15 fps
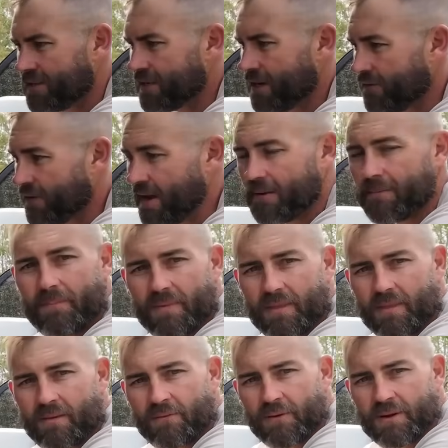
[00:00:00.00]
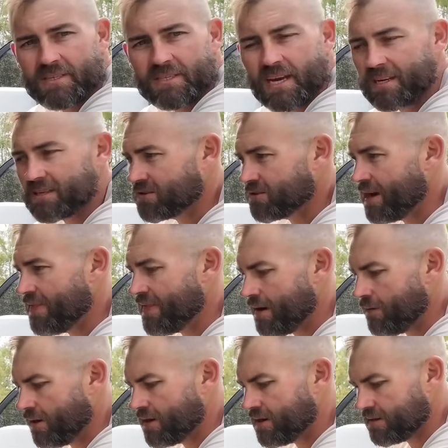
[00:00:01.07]
So if the fridge does drain
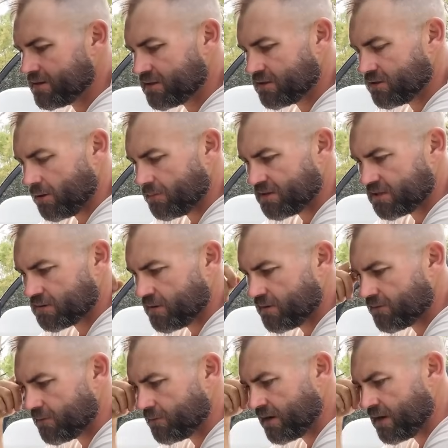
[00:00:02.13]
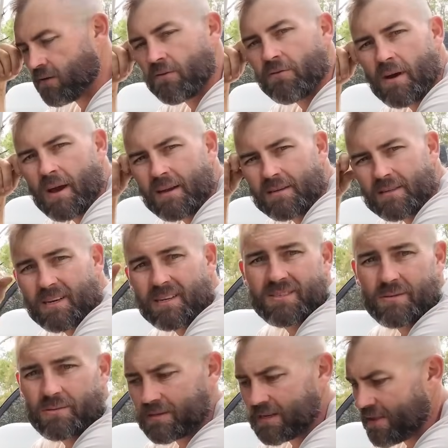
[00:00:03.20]
that one, it stops this one from getting drained, so you can
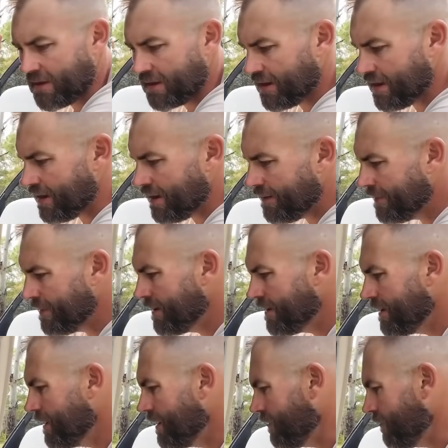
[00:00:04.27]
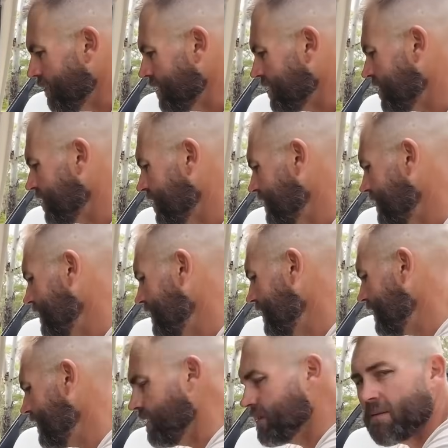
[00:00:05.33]
still start the car, which
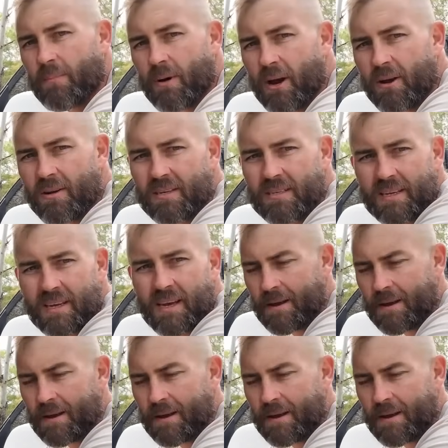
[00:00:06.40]
is a bonus.